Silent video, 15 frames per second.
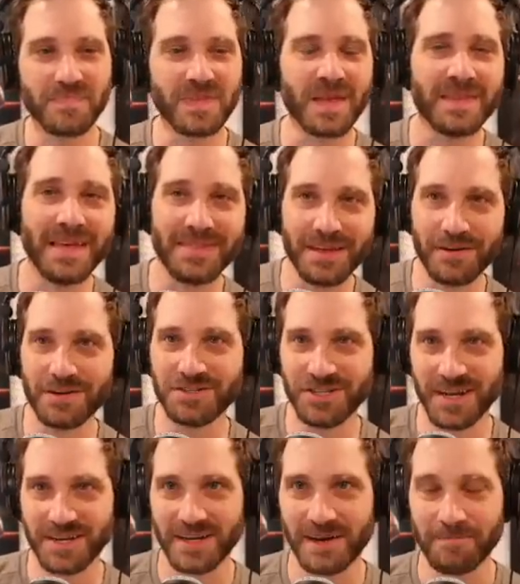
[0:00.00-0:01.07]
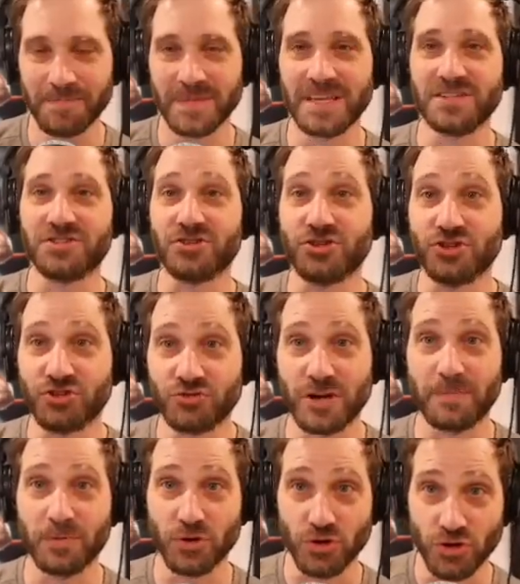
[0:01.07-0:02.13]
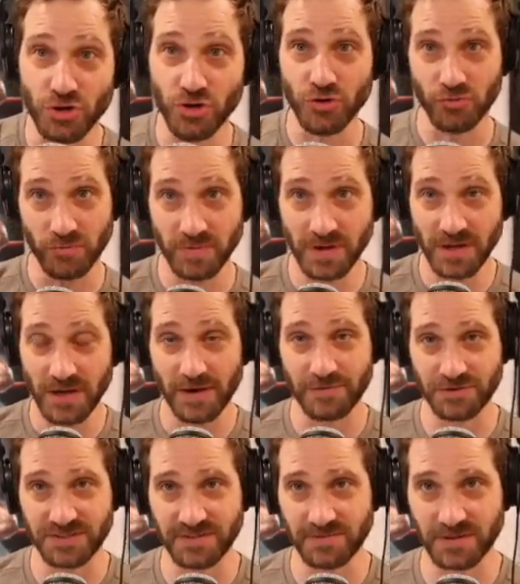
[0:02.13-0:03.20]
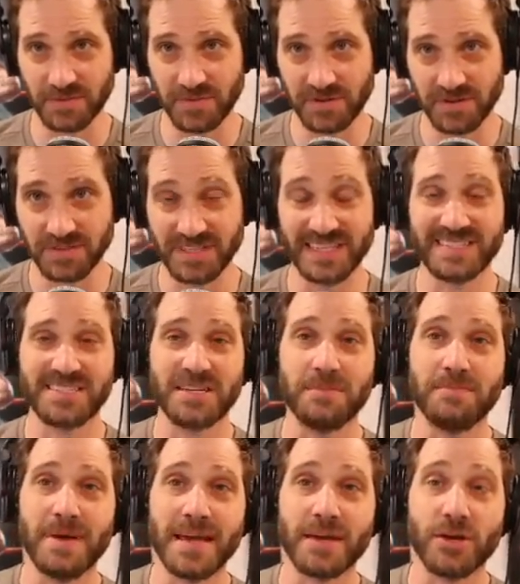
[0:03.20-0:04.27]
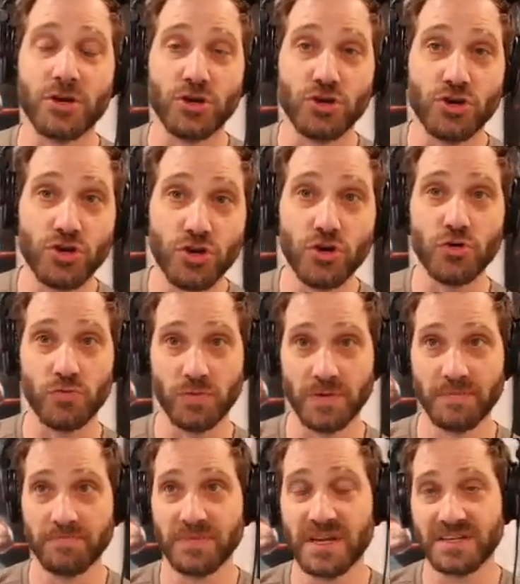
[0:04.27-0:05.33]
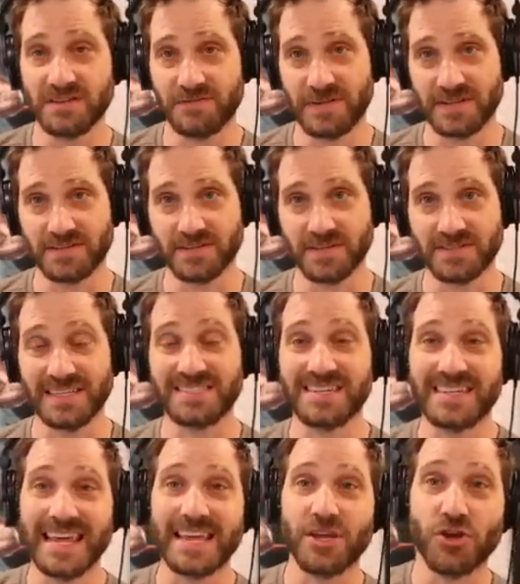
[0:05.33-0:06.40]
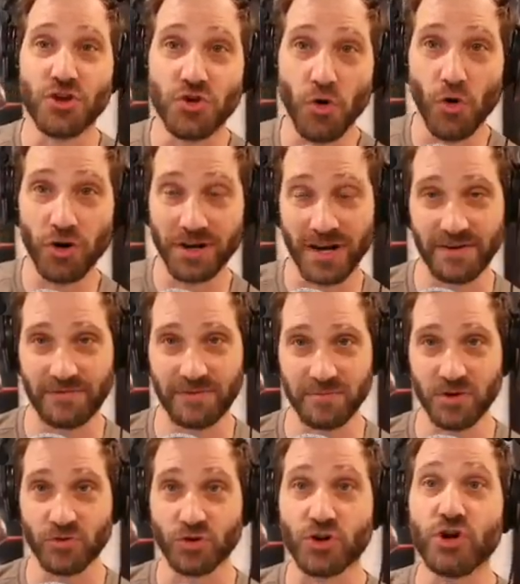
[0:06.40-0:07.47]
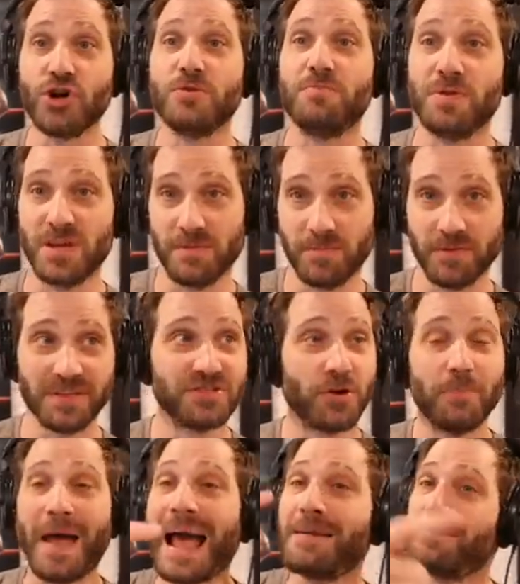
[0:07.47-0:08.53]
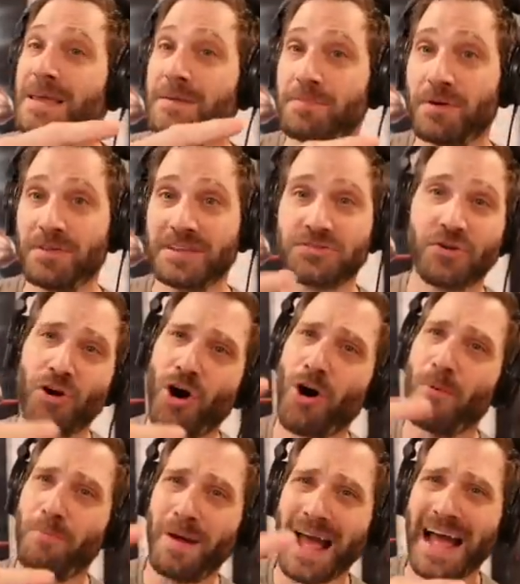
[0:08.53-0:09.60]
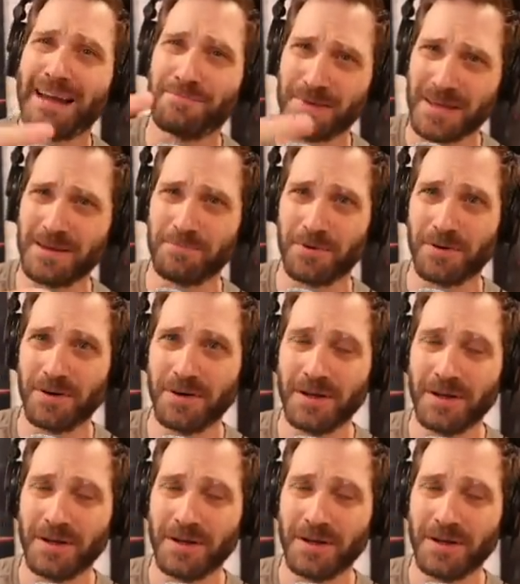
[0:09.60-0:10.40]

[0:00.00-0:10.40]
that their agenda is to strip you of your civil liberties, is to make you defenseless, is to take your gun from you. Good people. These are bad people. These are all bad people.